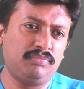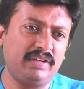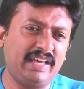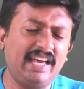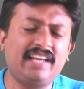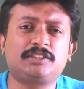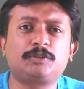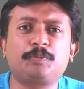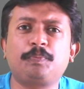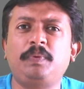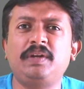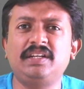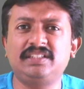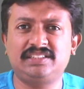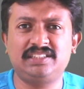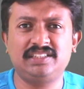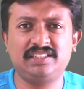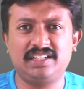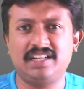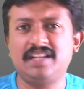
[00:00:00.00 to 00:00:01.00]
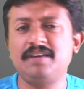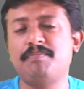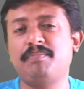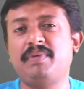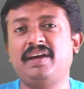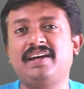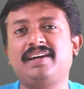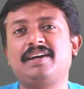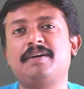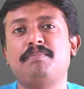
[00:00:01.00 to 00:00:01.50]
explicitly
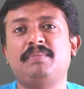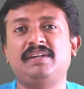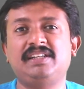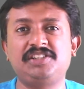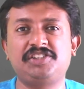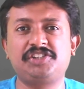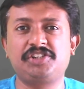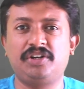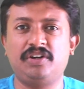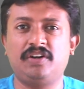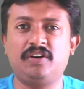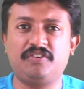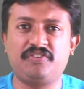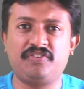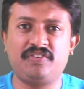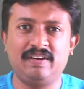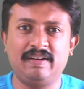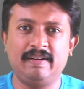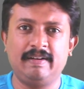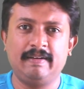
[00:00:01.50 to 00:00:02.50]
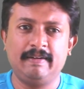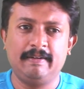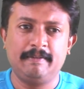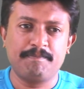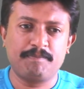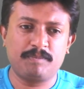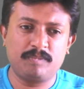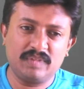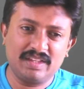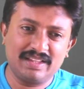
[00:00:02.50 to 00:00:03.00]
make a mention of
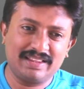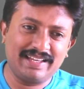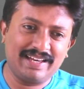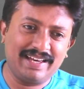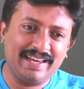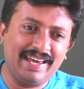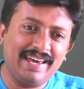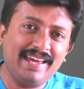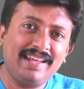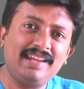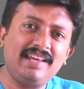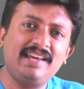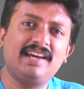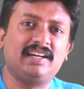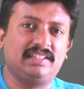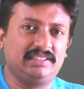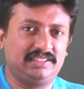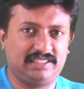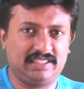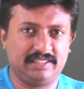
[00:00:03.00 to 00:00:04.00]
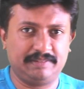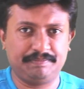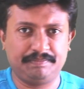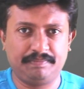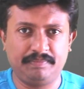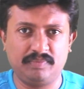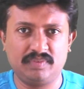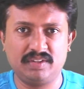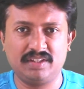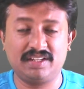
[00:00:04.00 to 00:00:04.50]
the areas
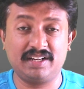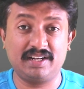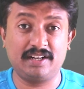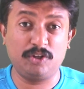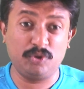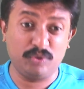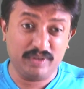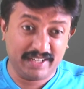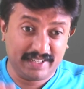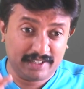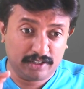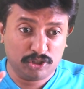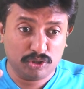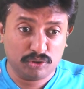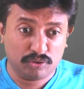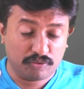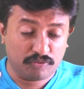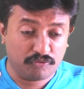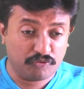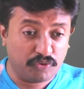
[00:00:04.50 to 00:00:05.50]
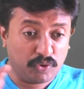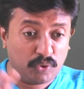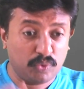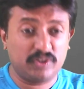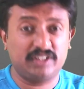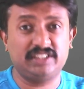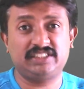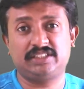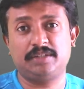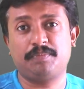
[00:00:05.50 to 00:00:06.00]
that you need to
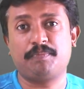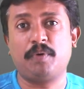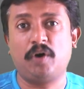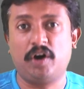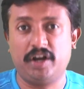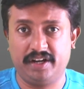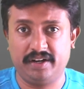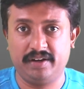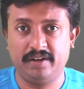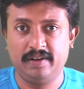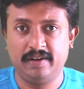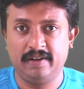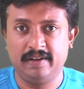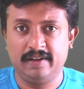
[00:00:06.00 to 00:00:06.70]
focus upon